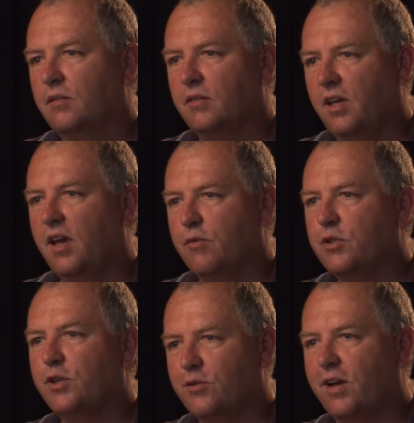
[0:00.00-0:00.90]
yeah, it was a
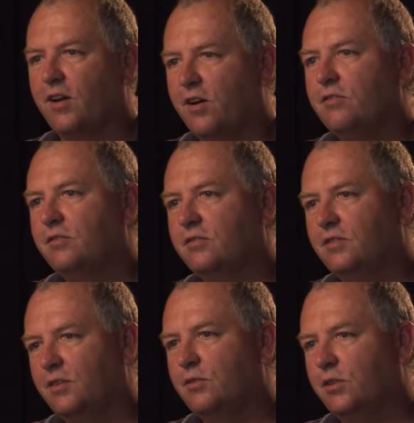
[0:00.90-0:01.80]
good trade-off.
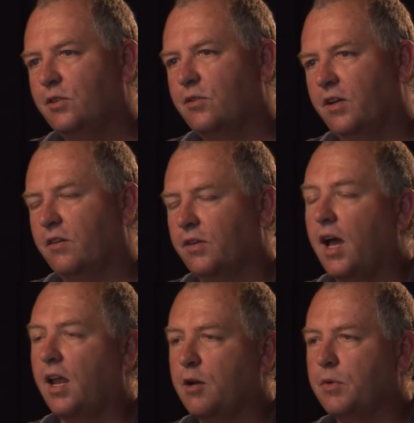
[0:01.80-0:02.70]
Yeah,
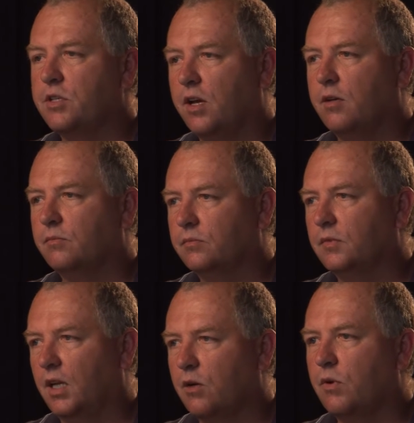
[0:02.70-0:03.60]
I liked my job.
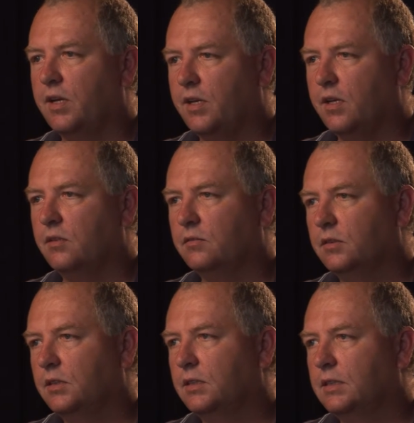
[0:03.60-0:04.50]
I liked what I did.
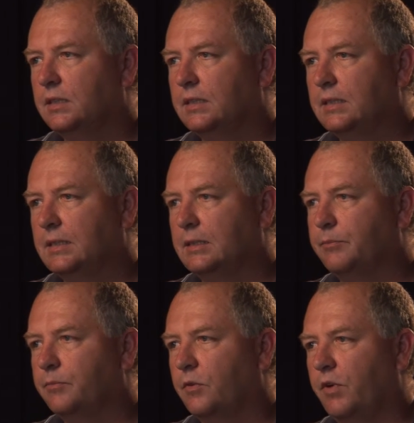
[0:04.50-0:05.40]

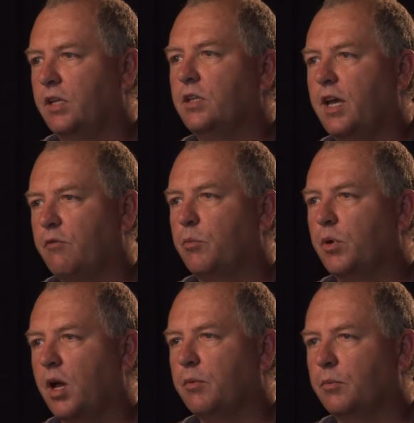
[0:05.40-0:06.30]
Eventually, after
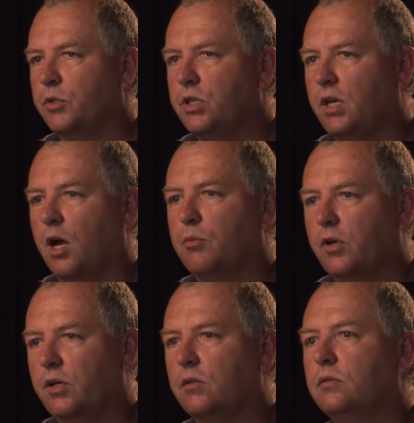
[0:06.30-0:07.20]
becoming a machine
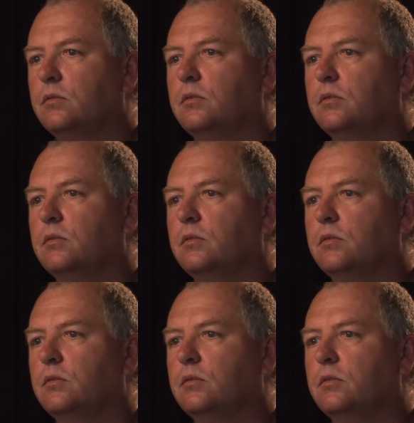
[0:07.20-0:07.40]
operator,